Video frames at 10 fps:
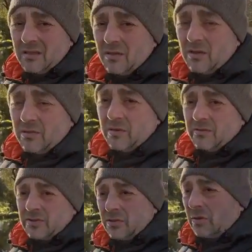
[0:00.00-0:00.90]
Neither
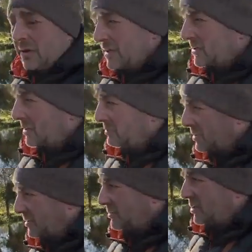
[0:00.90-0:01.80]
of us have got any
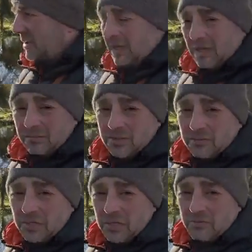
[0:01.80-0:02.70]
symptoms, so he comes to
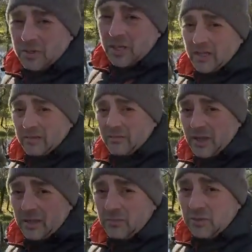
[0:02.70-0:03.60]
mine, we get in the
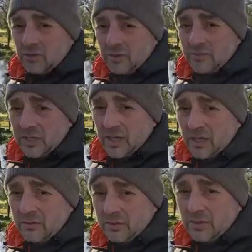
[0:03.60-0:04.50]
van, we drive to the
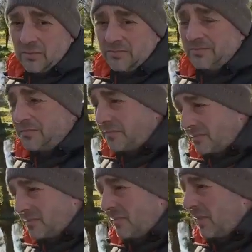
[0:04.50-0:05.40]
house.
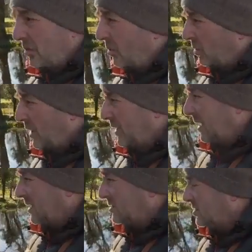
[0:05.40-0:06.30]
We're
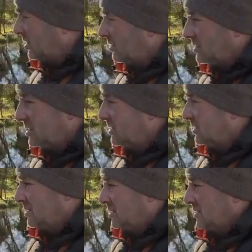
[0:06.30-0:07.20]
working inside,
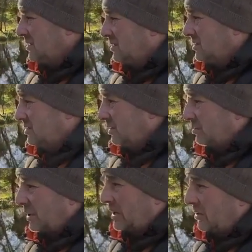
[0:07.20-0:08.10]
so we're
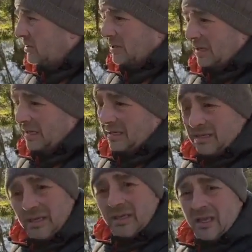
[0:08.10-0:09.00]
pretty
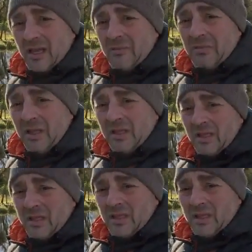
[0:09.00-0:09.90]
isolated.
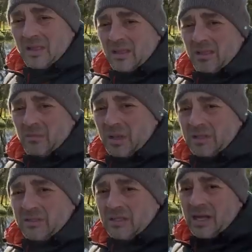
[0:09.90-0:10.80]
But
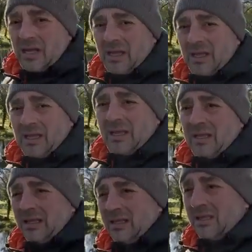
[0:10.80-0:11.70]

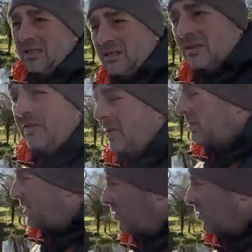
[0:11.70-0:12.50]
it's a very